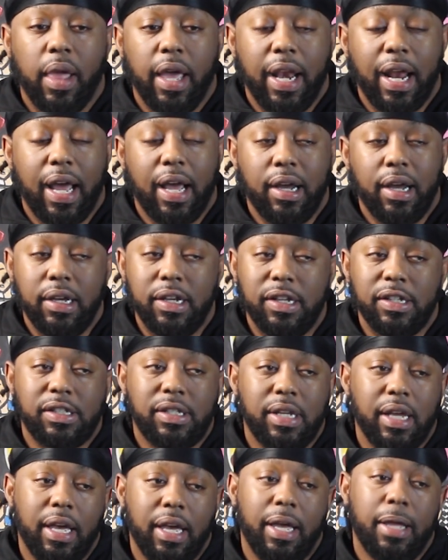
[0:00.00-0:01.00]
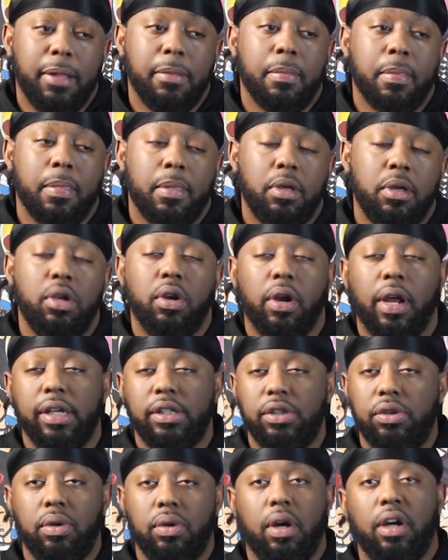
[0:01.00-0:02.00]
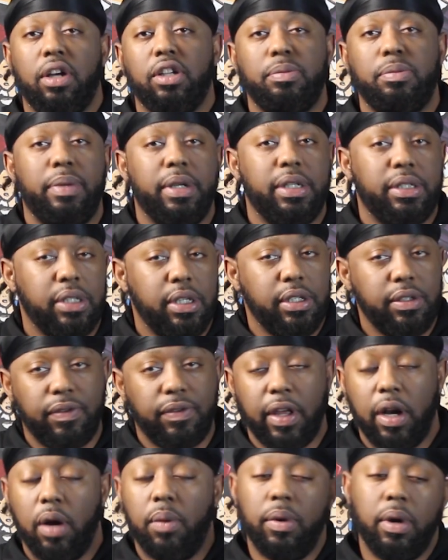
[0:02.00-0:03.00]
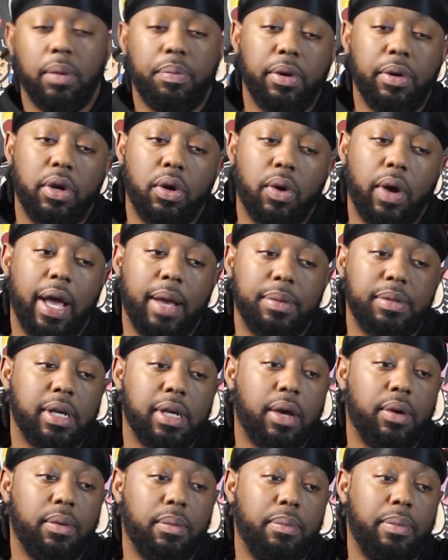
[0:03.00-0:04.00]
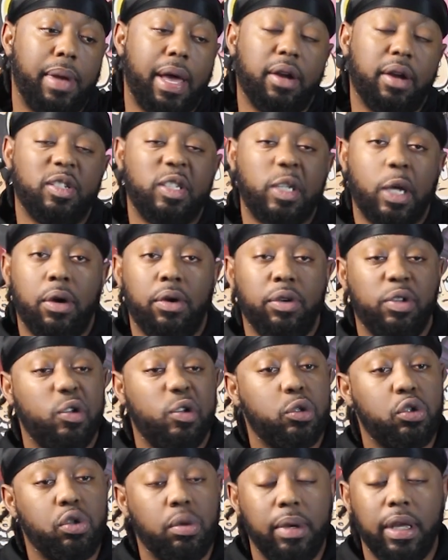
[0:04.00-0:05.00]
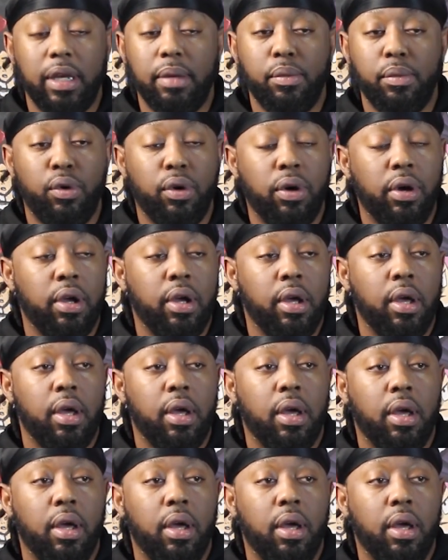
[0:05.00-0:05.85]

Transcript: And I understand, you know, that's URL's business. If they don't want to put no apps out, battles out on YouTube anymore,